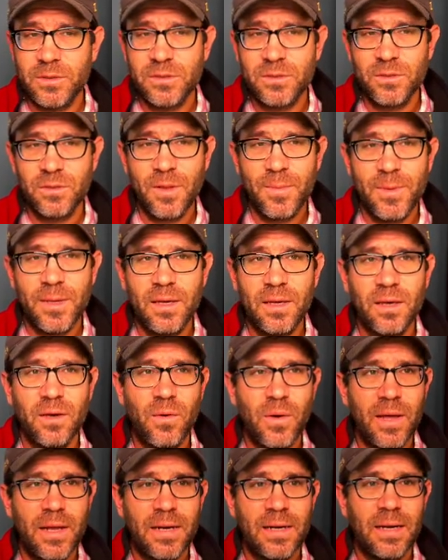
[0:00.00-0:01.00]
So let me
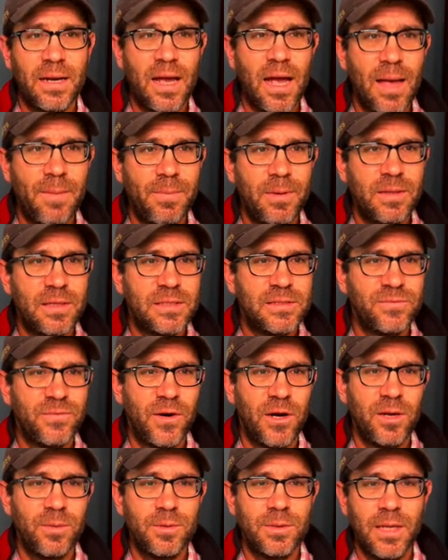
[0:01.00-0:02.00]
go ahead and copy this
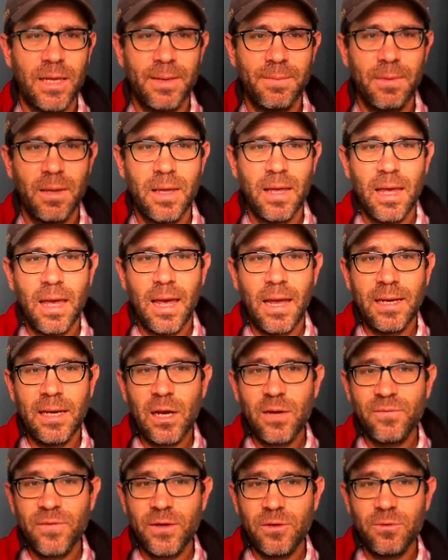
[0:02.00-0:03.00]
variable name. And
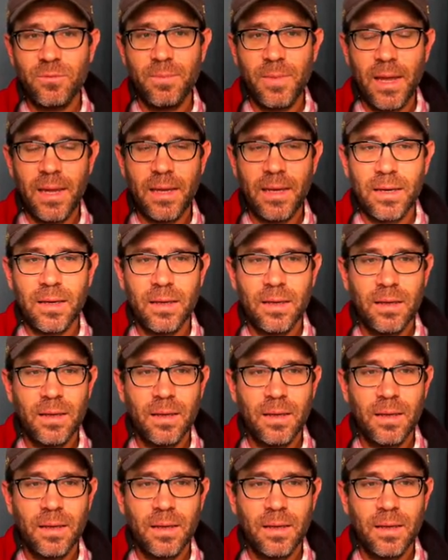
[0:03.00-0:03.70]
now if I do make